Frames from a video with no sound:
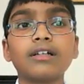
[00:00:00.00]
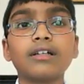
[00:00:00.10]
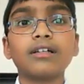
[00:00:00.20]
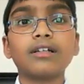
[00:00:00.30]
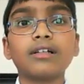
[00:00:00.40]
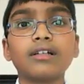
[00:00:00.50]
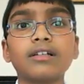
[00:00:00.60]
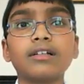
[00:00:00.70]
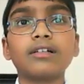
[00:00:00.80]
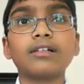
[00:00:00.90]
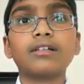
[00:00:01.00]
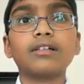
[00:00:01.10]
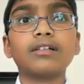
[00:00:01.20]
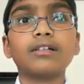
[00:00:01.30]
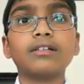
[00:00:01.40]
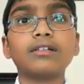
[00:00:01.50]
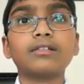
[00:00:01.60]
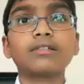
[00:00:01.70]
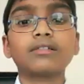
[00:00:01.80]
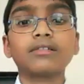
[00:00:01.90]

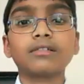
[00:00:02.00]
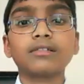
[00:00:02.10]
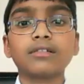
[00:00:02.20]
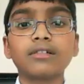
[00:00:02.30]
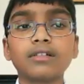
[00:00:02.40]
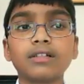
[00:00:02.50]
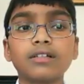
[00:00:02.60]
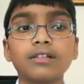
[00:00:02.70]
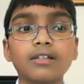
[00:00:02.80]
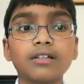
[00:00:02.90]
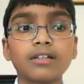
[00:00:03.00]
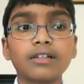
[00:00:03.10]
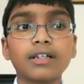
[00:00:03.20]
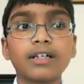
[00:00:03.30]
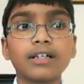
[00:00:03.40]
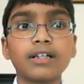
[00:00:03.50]
[no speech]